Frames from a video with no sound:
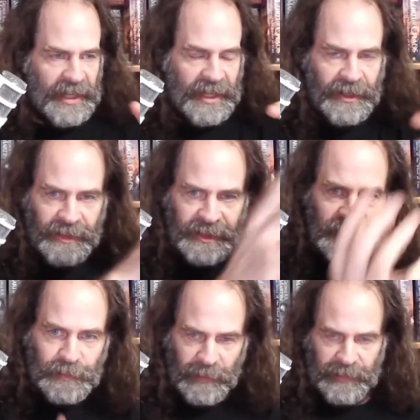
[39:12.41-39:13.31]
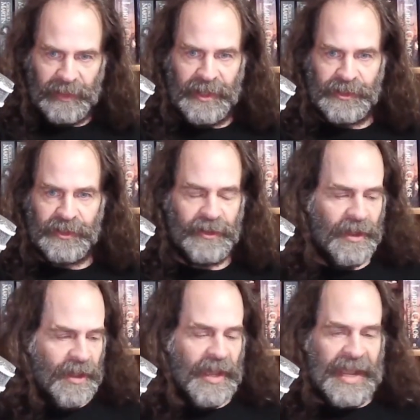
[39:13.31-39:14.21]
in this population,
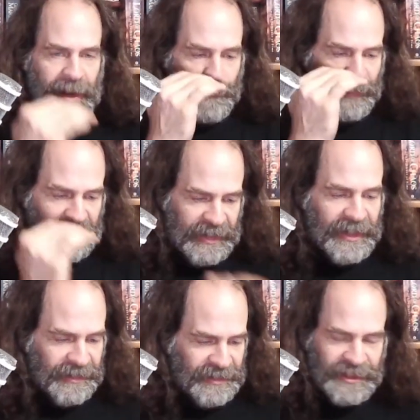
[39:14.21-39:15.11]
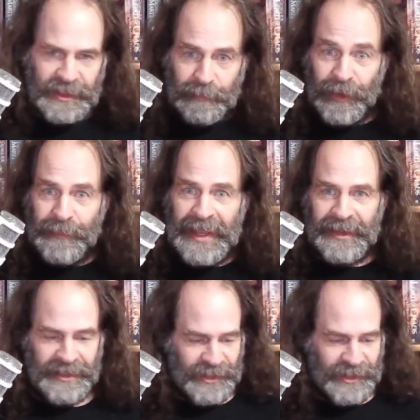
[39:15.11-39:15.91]
it begins at the bottom end.